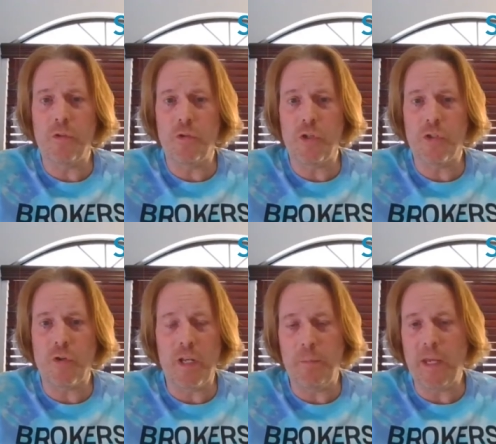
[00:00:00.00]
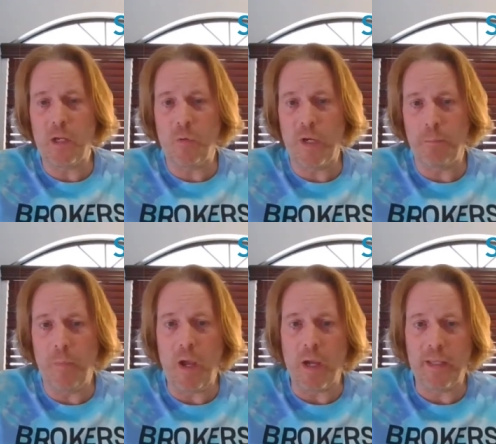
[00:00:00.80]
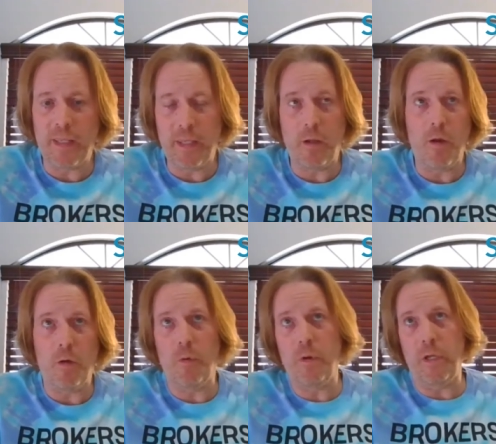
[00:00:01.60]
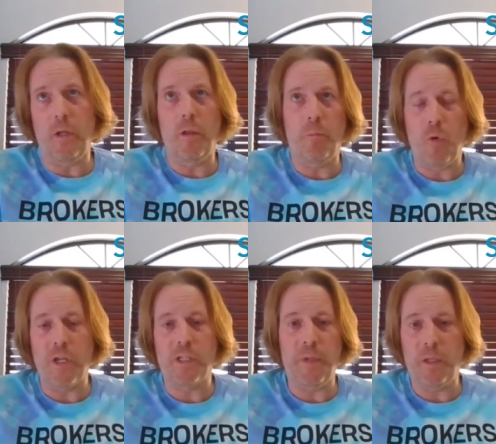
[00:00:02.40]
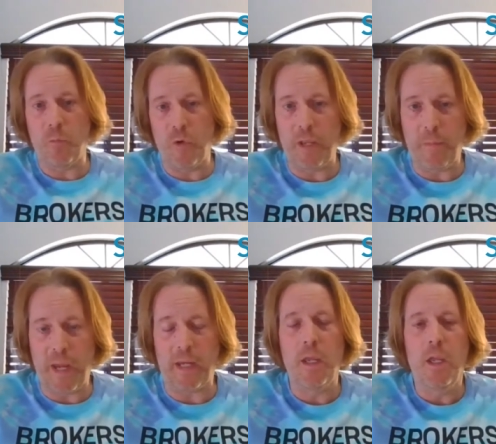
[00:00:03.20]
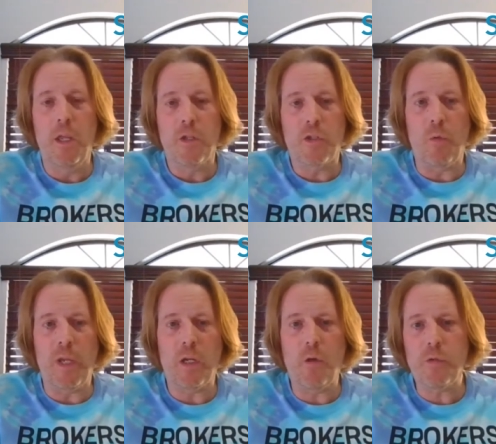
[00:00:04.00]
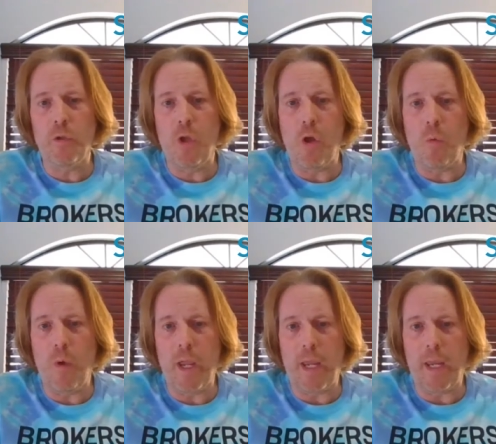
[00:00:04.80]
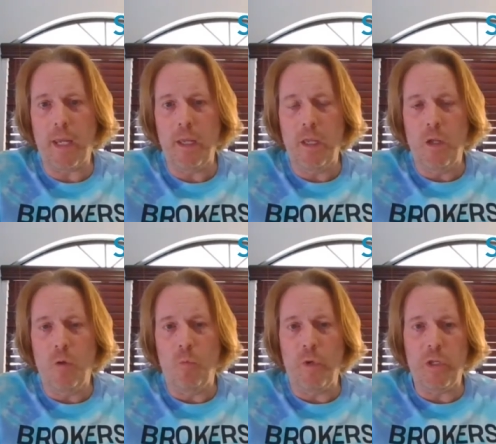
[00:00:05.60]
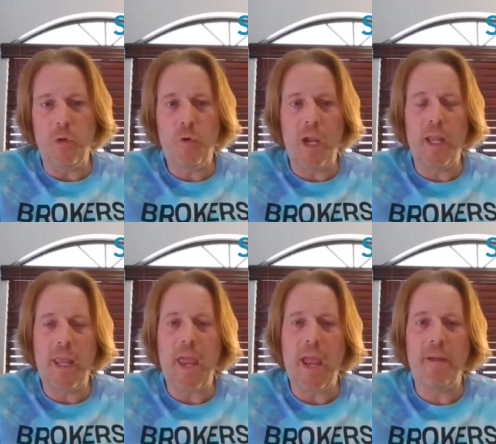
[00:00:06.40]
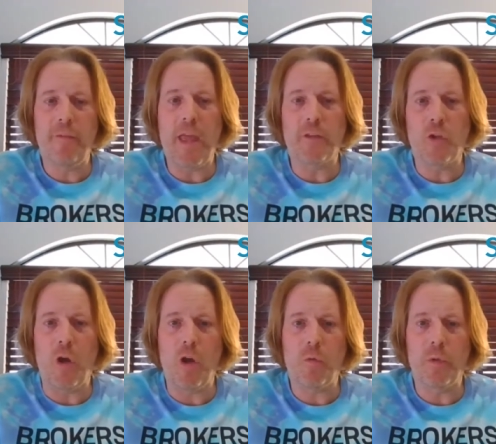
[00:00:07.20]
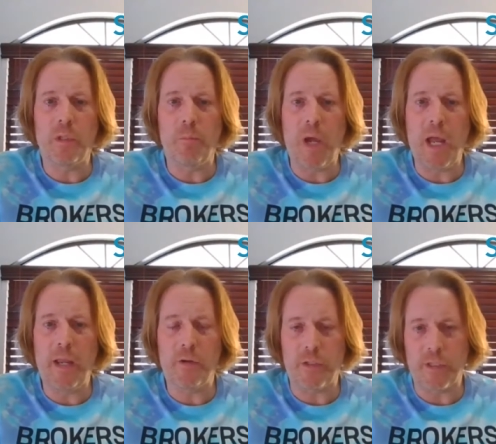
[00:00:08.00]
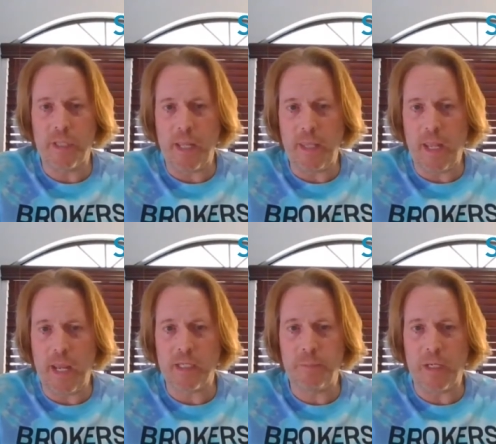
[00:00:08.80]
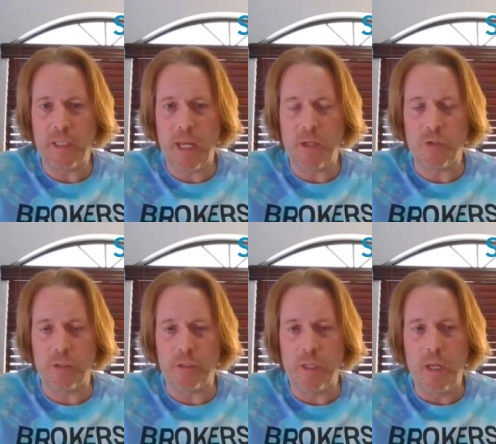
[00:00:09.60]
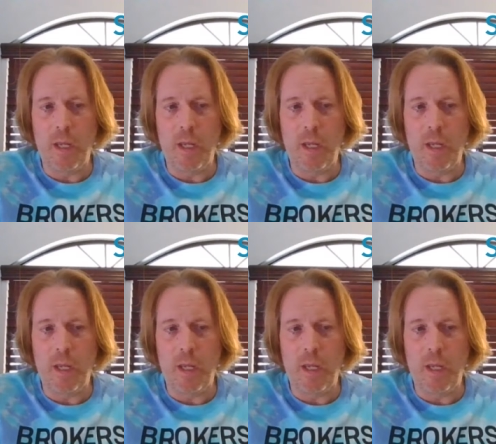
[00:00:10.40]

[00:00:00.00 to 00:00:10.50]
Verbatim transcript: are just trying to make a quick buck. They think, oh, well, you know, the more I spend, the more they make. So it goes a long way when you kind of have that talk with the buyers to set that expectations.